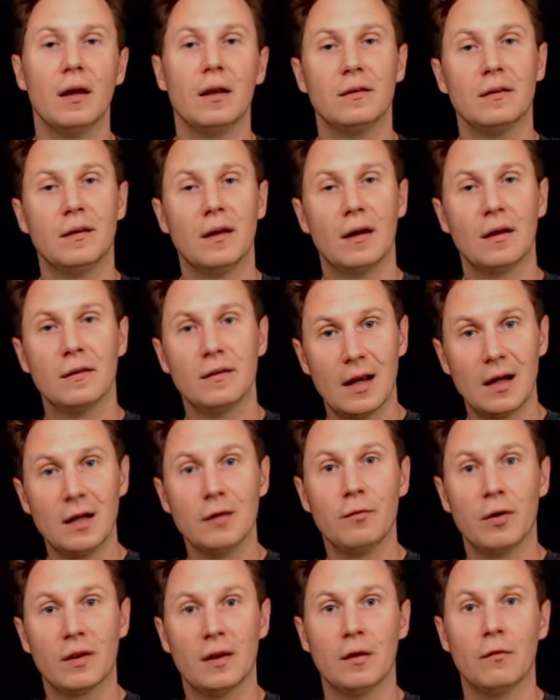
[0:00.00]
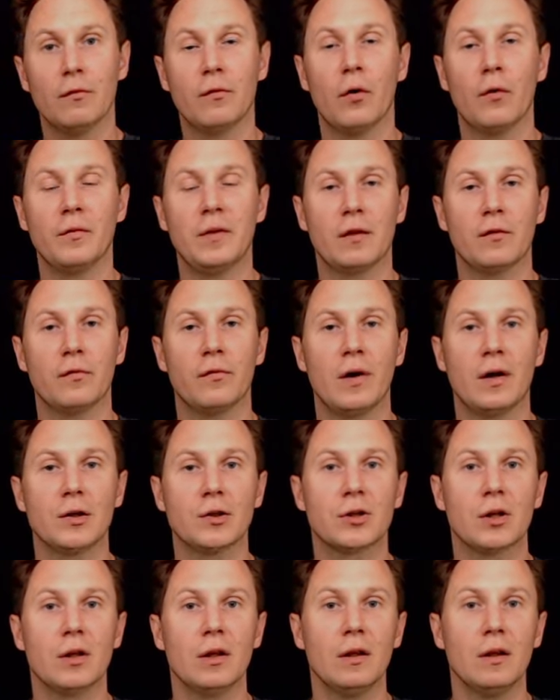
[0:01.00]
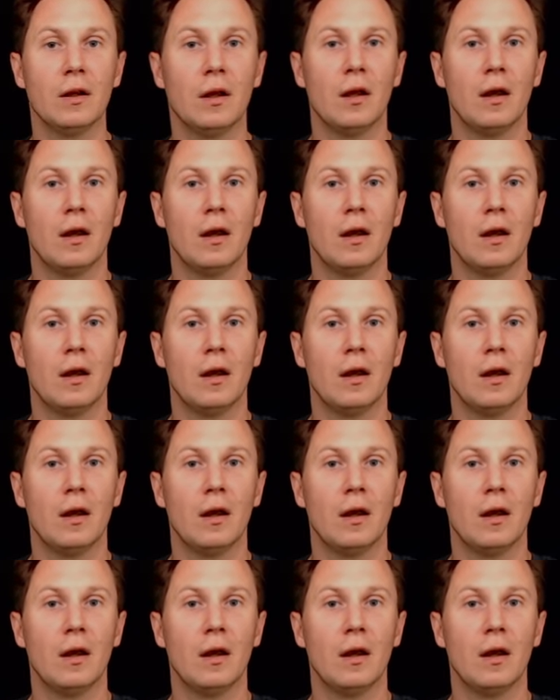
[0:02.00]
the derivative of that function.